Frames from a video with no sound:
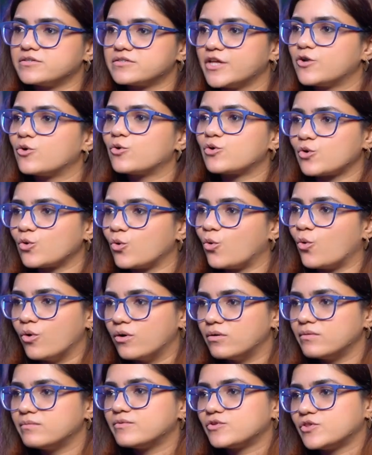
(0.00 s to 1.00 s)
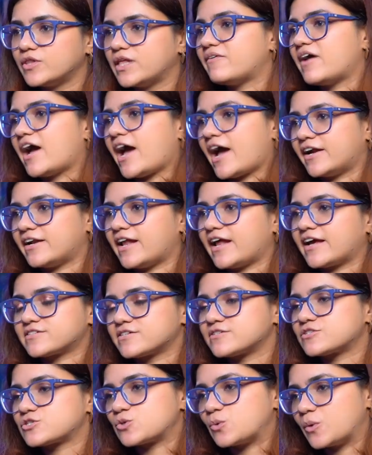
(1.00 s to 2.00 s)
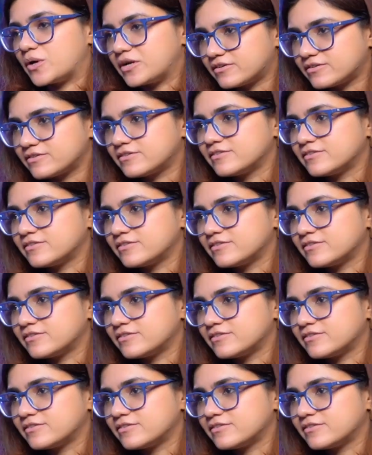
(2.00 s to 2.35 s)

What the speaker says: They don't know. They never had access to it.